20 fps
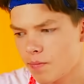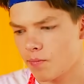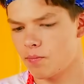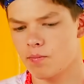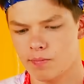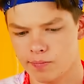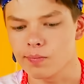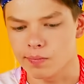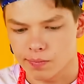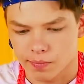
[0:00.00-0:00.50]
right,
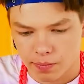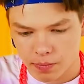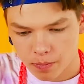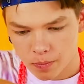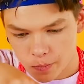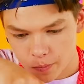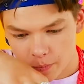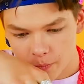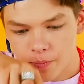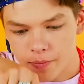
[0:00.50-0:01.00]

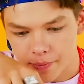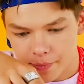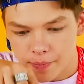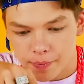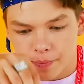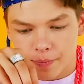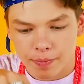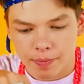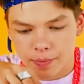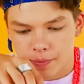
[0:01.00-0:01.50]
those are Will's
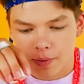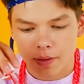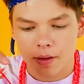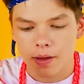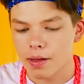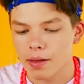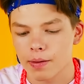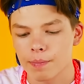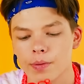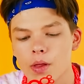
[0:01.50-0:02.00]
eye
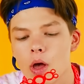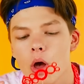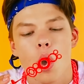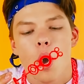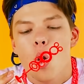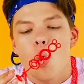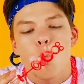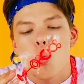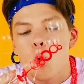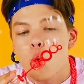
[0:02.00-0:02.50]
bubbles.
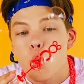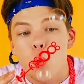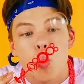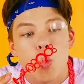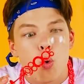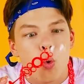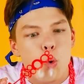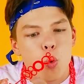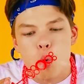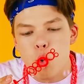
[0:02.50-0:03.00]

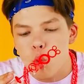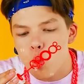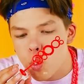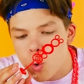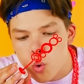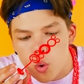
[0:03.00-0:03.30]
More, more!